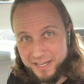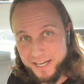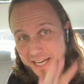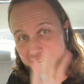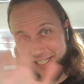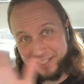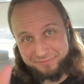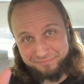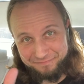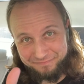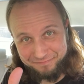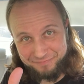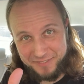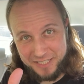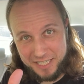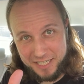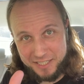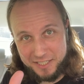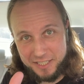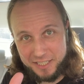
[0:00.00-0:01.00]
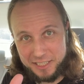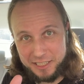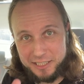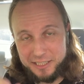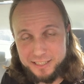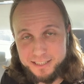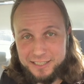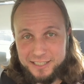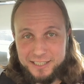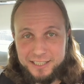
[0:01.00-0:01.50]
Hey, Das
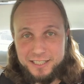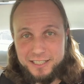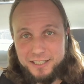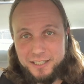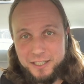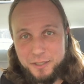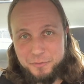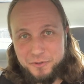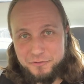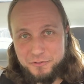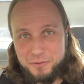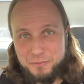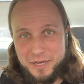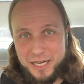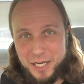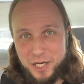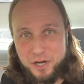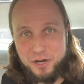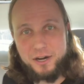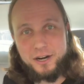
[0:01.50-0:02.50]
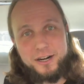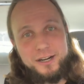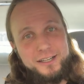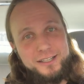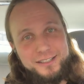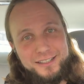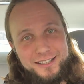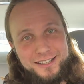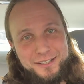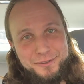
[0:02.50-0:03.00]
here, coming from my
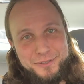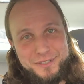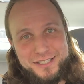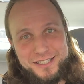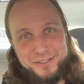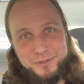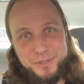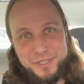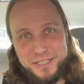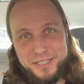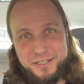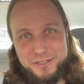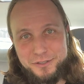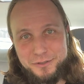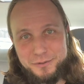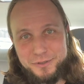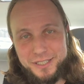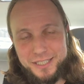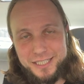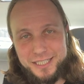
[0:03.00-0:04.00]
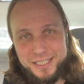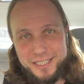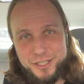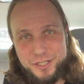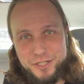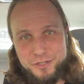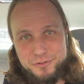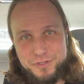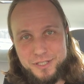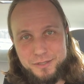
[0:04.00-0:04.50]
car. I was going to
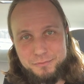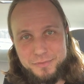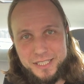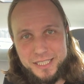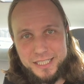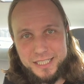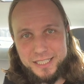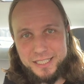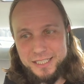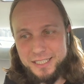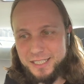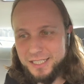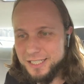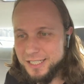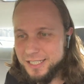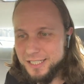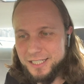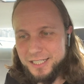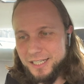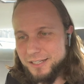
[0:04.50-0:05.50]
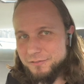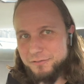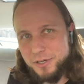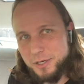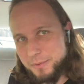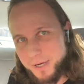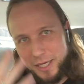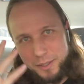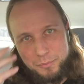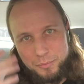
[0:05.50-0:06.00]
shoot something in
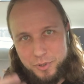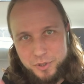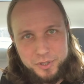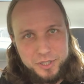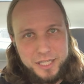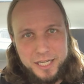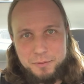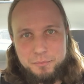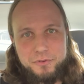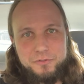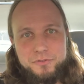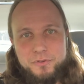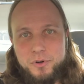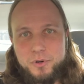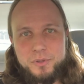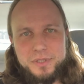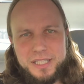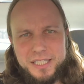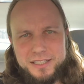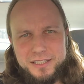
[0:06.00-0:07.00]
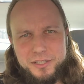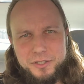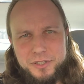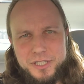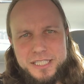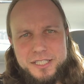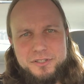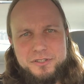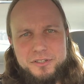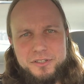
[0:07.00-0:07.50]
front of my computer like before with like the
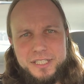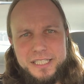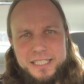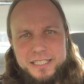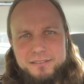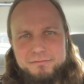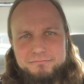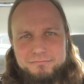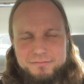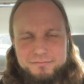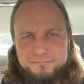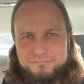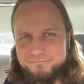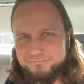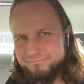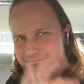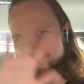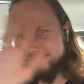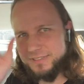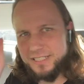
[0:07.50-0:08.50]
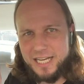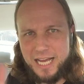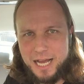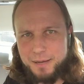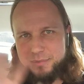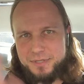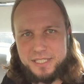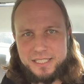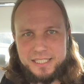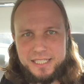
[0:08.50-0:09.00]
green screen,
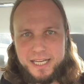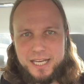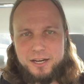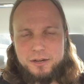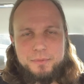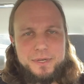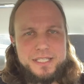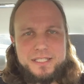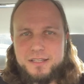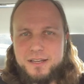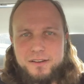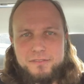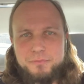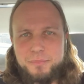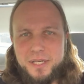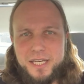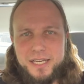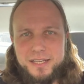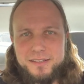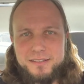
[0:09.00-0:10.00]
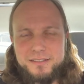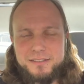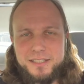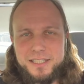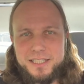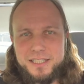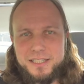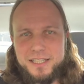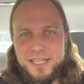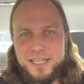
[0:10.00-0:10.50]
absenting out all my stuff, but I
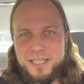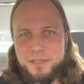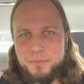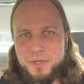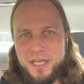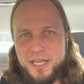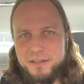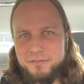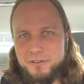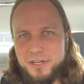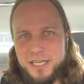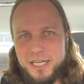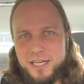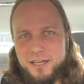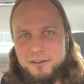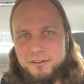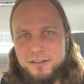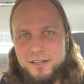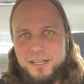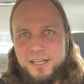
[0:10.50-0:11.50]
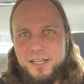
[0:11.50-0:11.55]
couldn't get the lighting to behave right now.